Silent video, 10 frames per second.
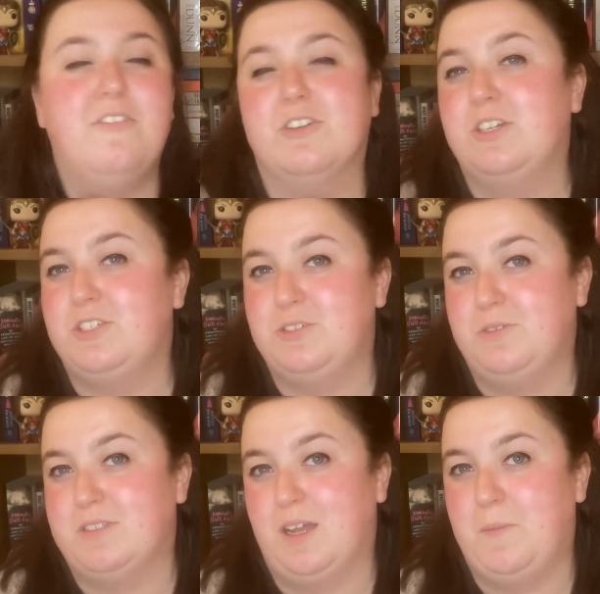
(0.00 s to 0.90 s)
a good
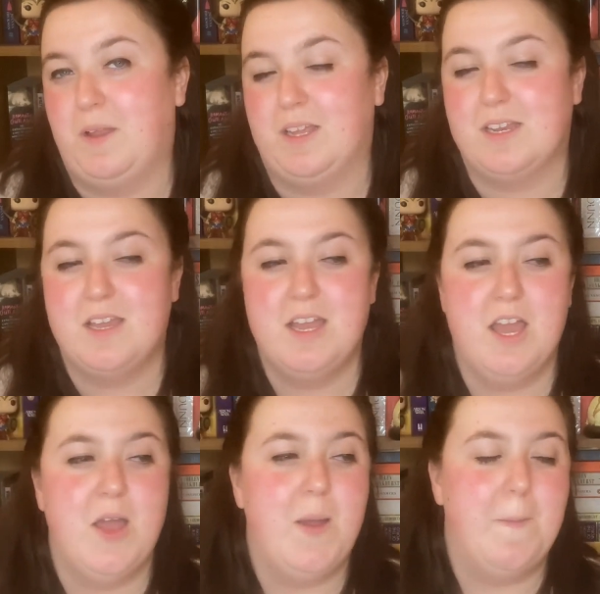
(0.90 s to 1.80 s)
dual timeline,
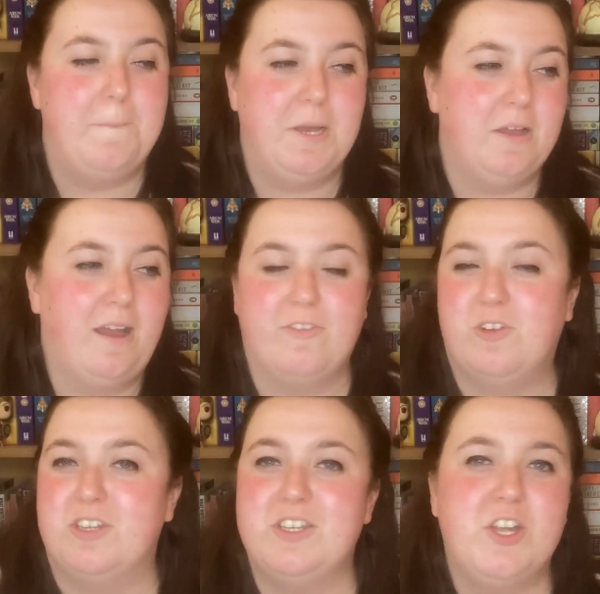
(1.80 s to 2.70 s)
but I've
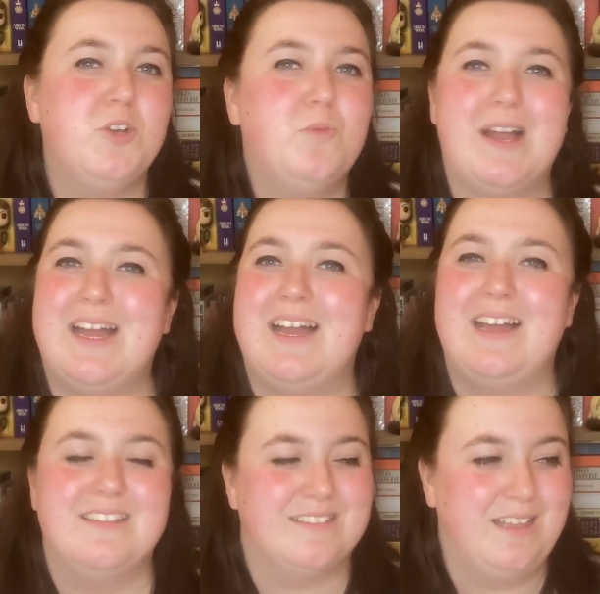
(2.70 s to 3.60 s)
got to know
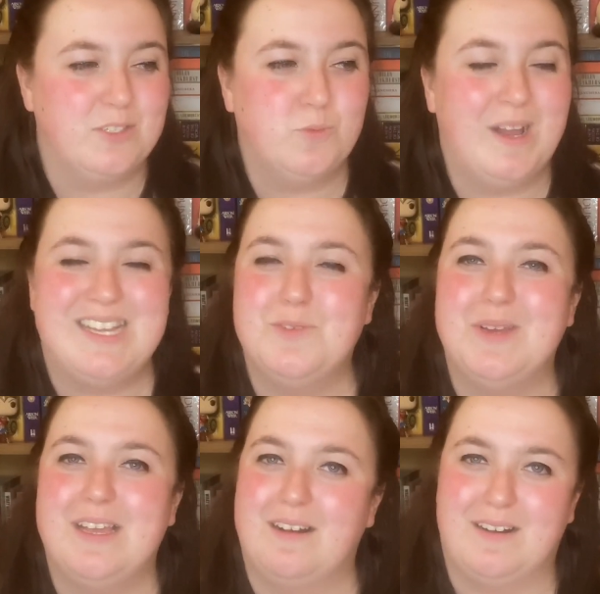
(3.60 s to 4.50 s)
where slash when
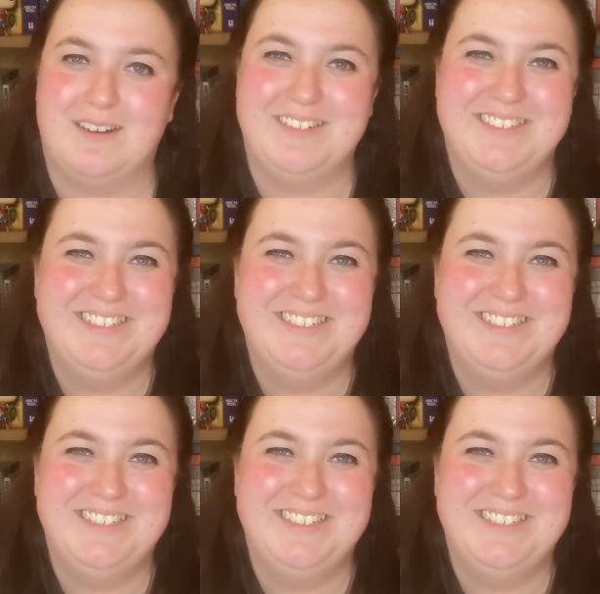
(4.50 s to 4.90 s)
we are.